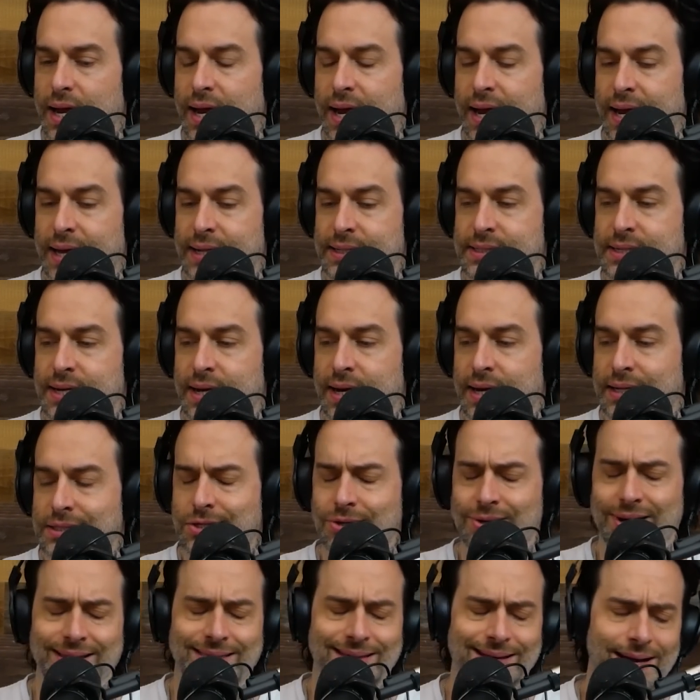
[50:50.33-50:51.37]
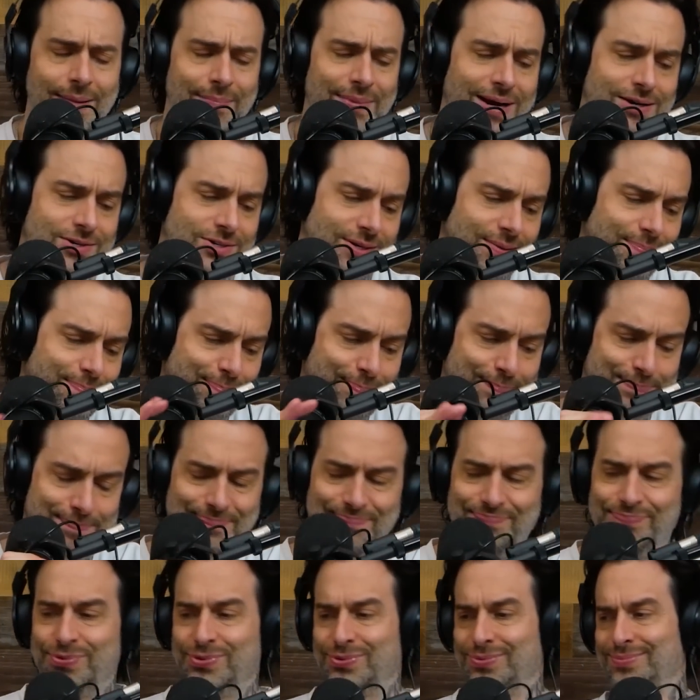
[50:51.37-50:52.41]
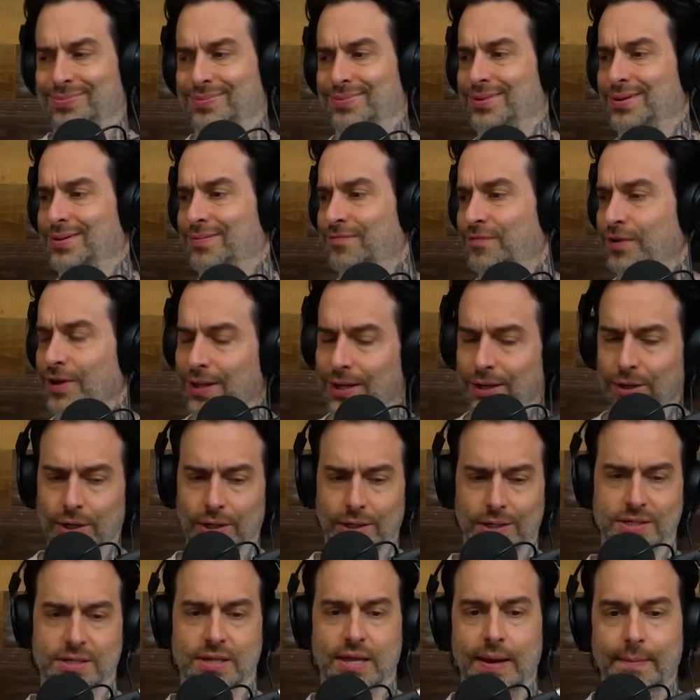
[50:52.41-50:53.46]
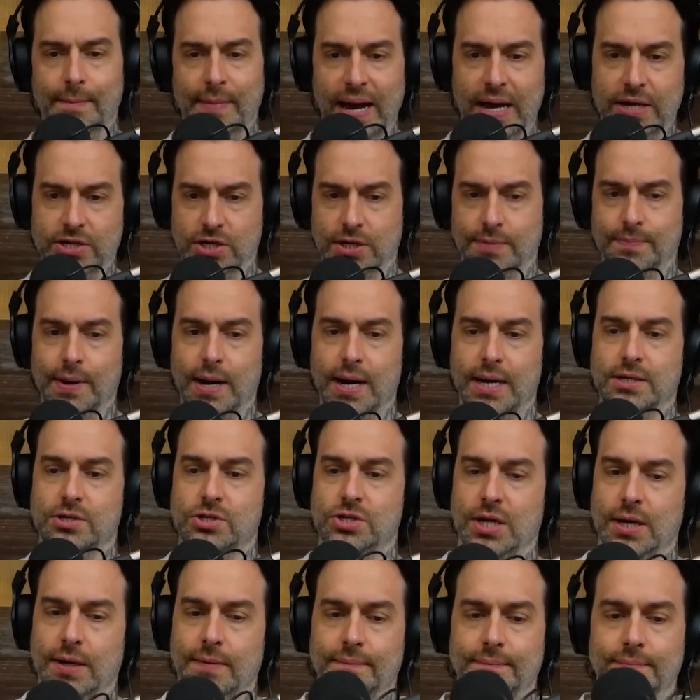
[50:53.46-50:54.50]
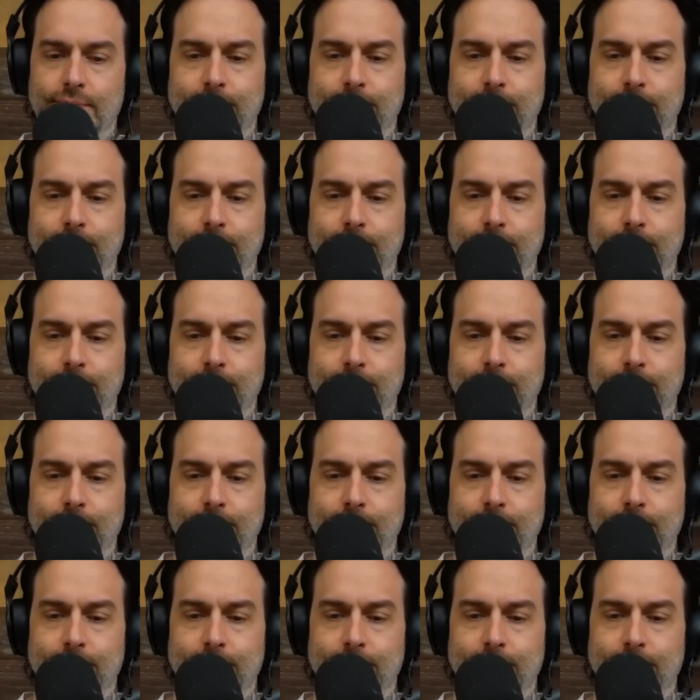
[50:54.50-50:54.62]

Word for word: And, dude, I think I'm actually feeling good because of that Magic Mind shit.